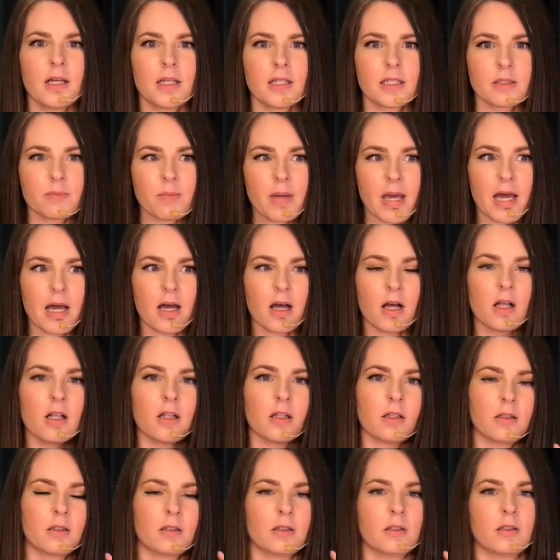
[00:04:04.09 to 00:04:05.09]

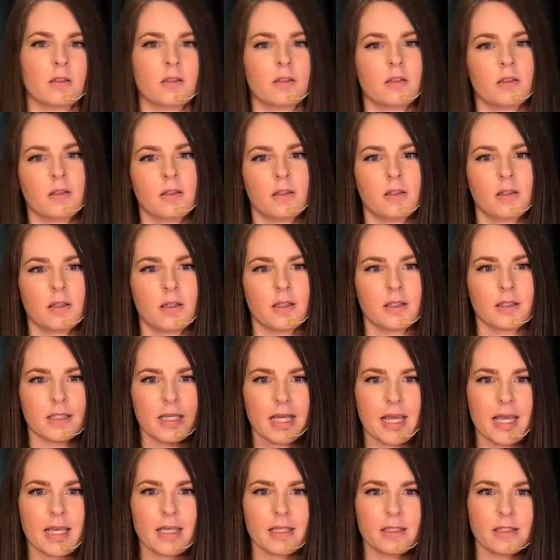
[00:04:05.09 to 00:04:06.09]
smell,
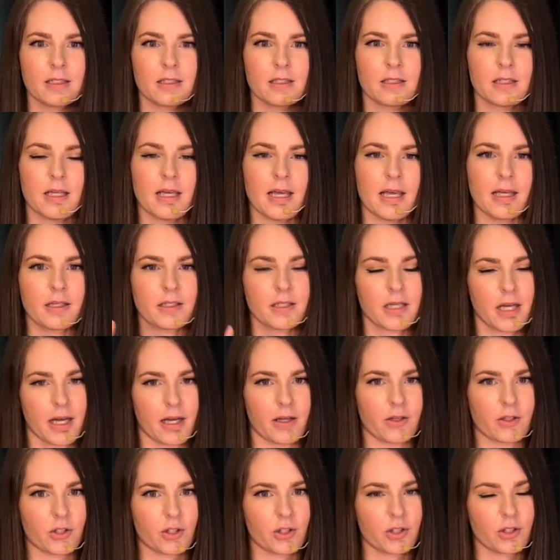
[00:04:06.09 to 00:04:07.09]
taste, and
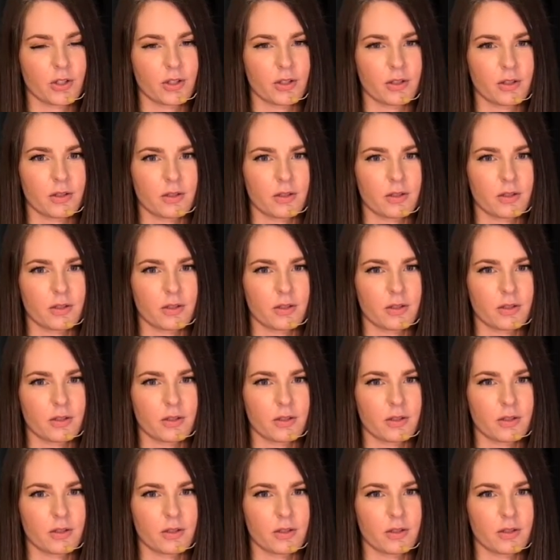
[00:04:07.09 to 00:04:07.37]
touch.